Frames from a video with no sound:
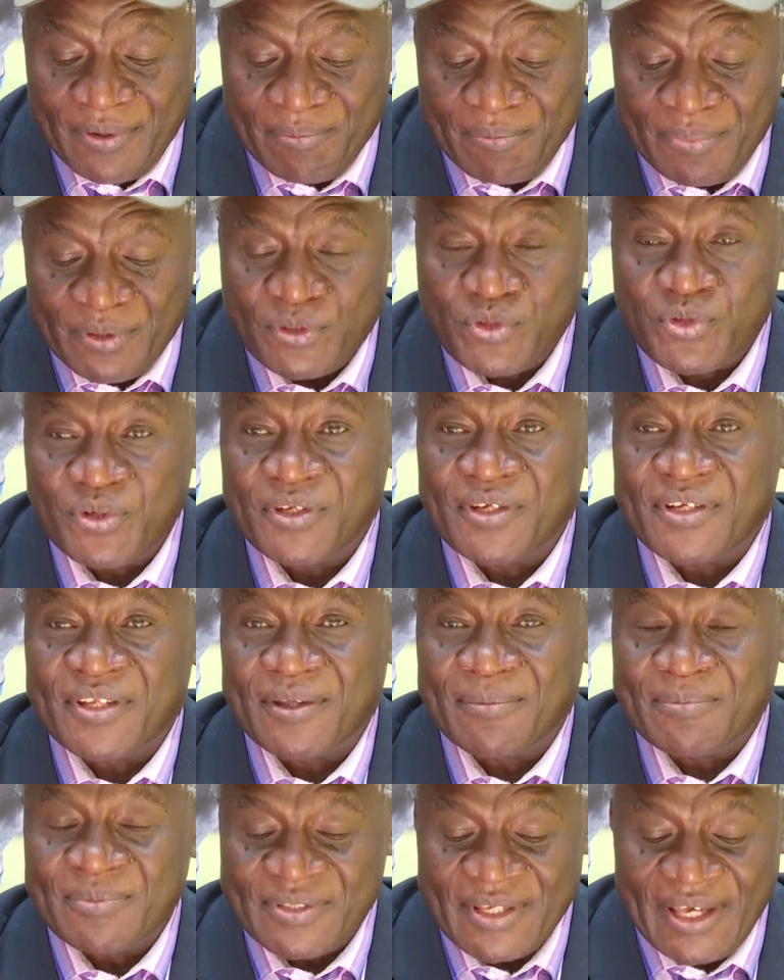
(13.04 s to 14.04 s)
between
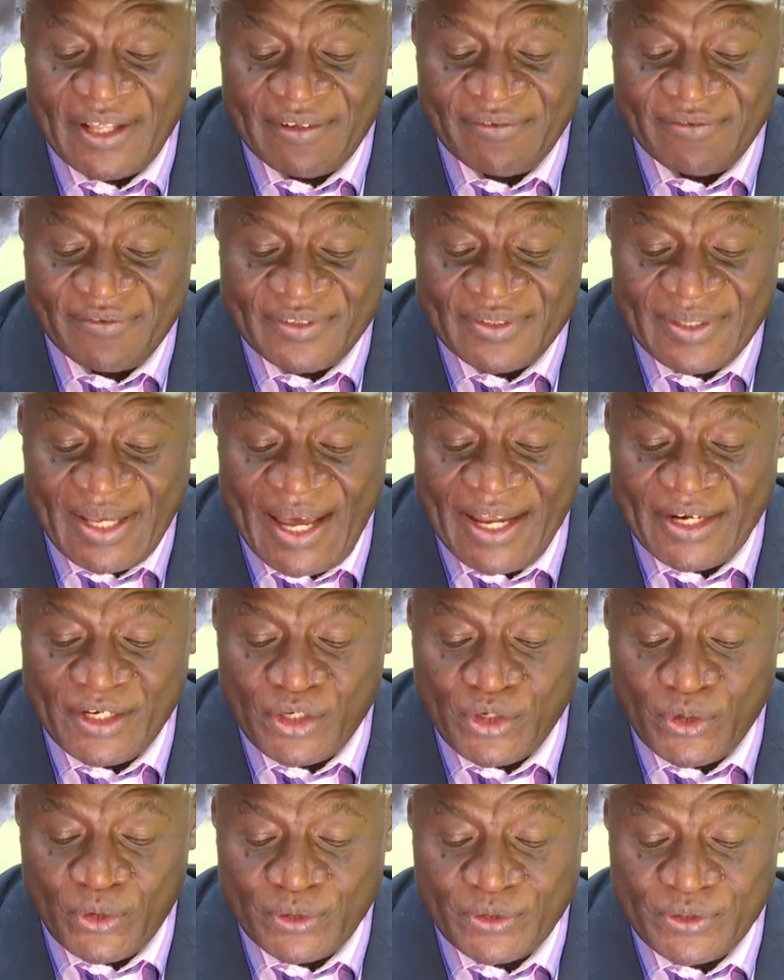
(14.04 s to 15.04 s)
themselves
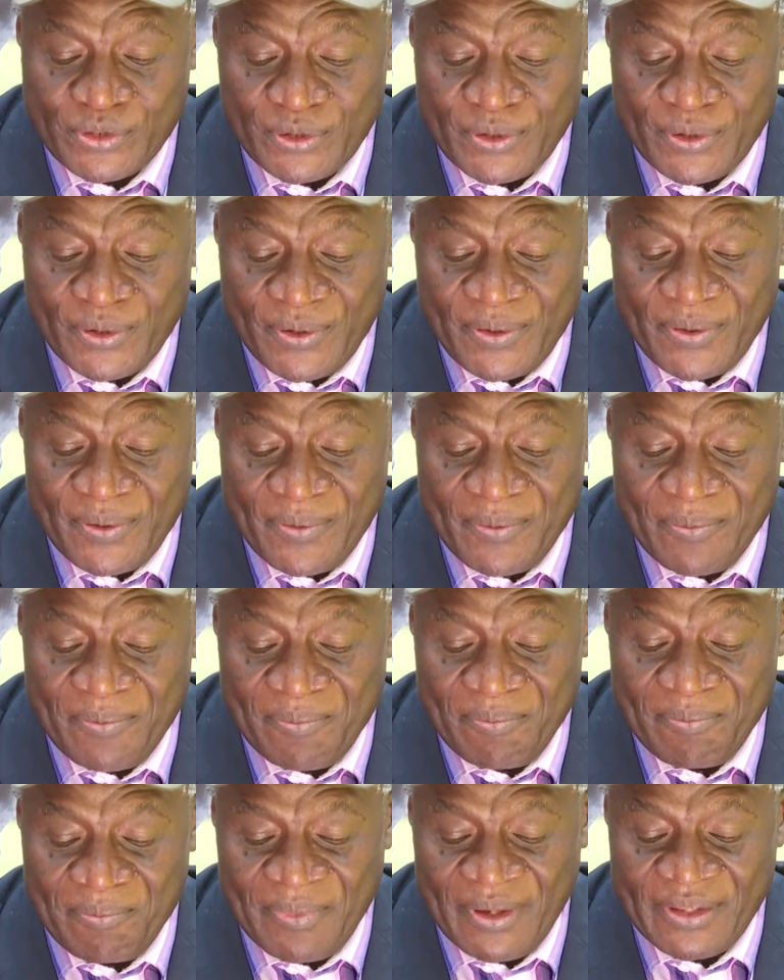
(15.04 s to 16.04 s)
and Rohto
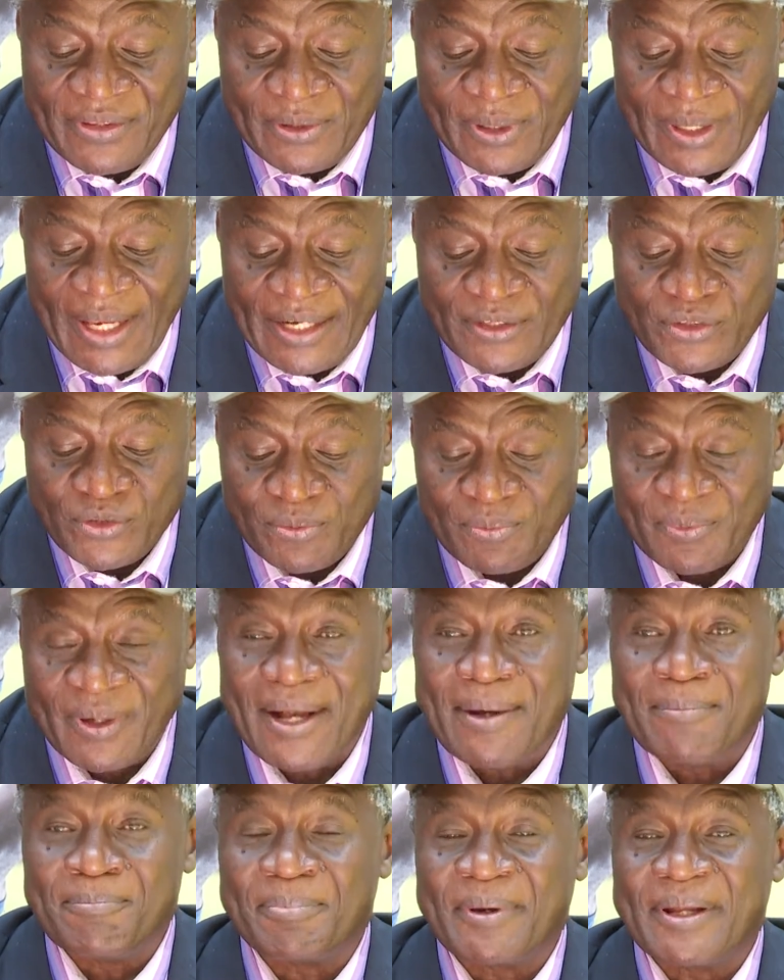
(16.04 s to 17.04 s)

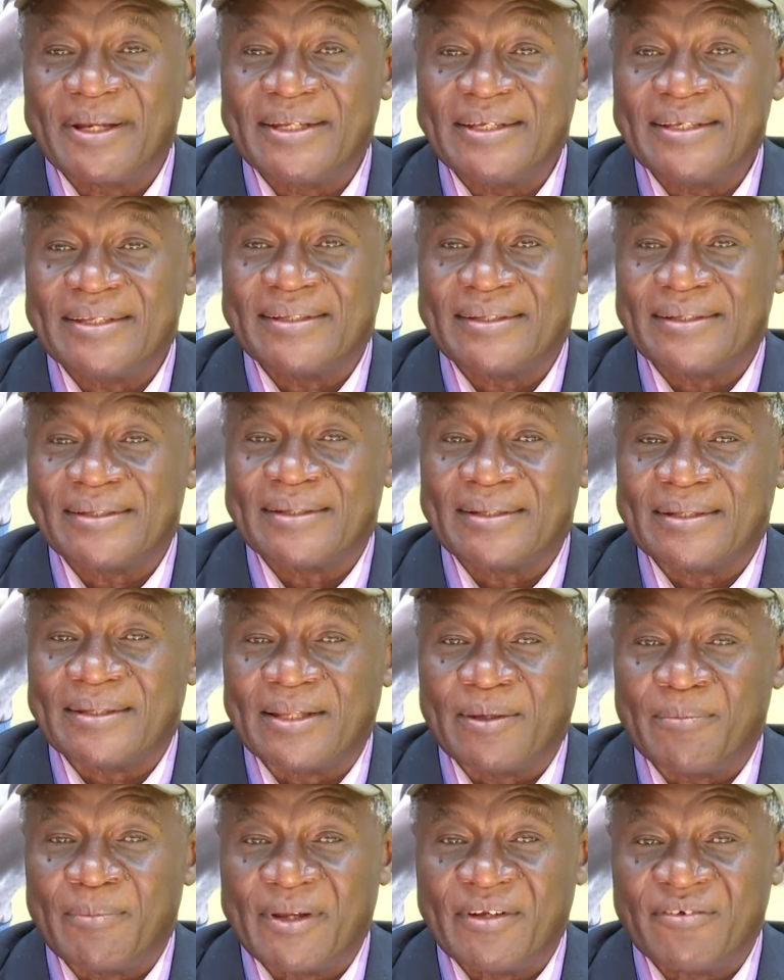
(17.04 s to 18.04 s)
Mentholatum Company,
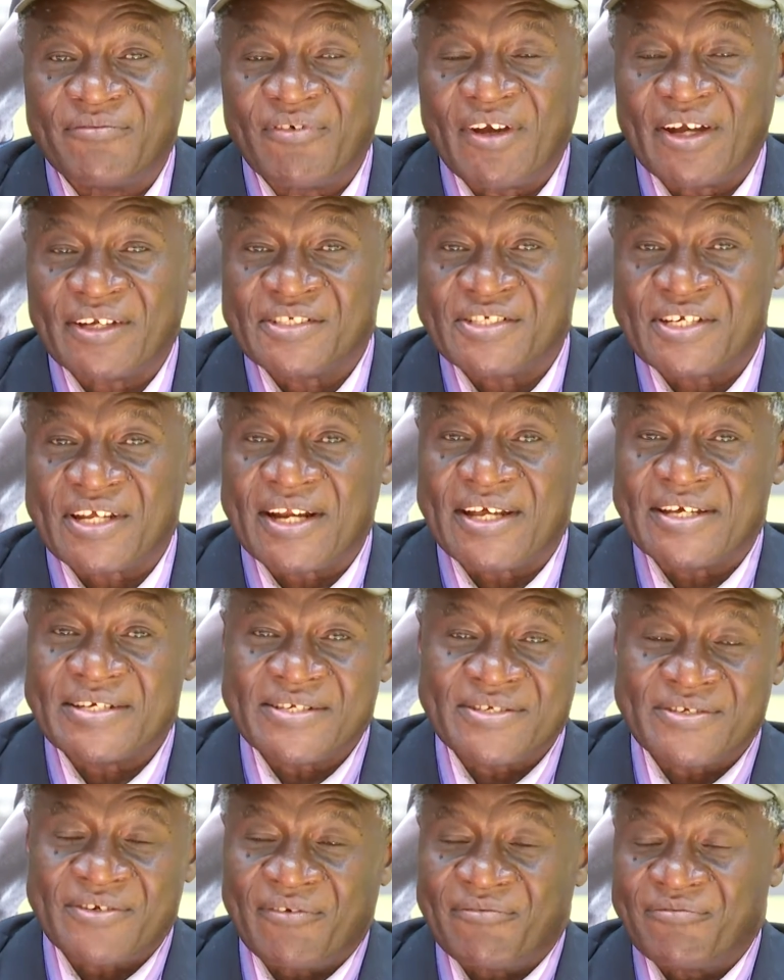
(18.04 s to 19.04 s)
the
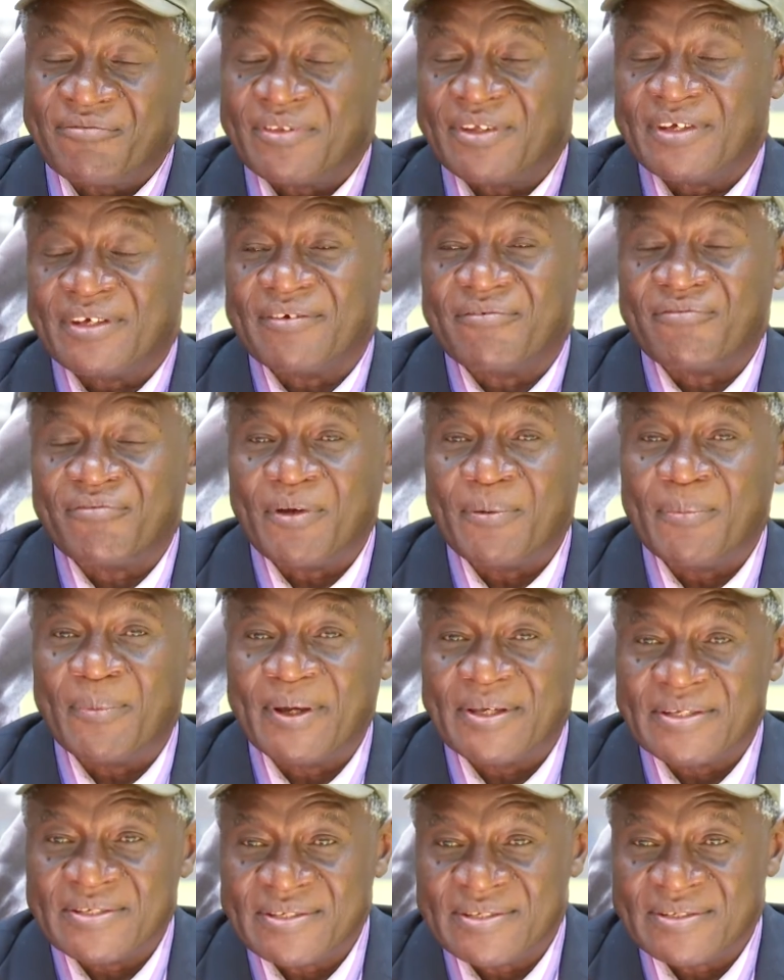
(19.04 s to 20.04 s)
manufacturers of the
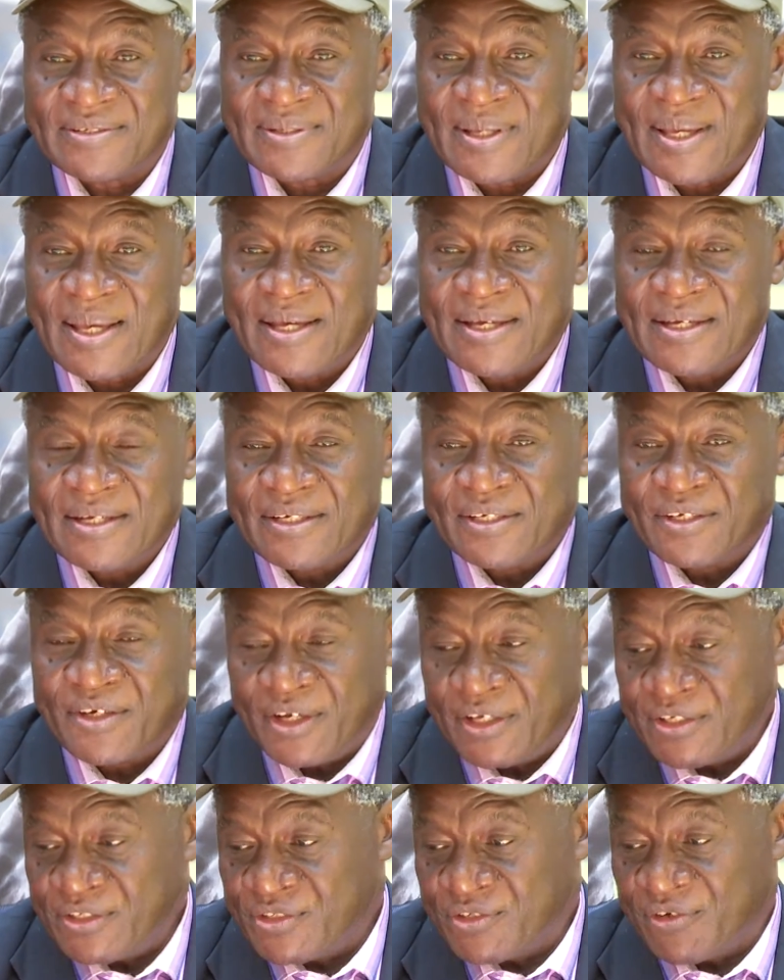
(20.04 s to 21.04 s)
famous
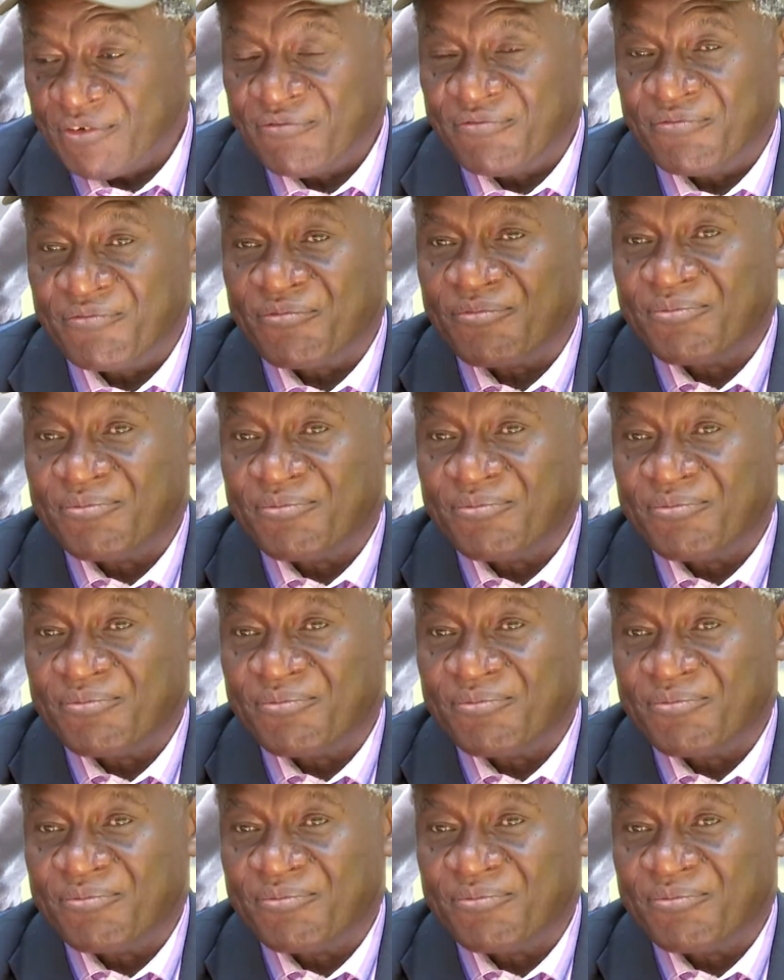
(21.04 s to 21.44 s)
range of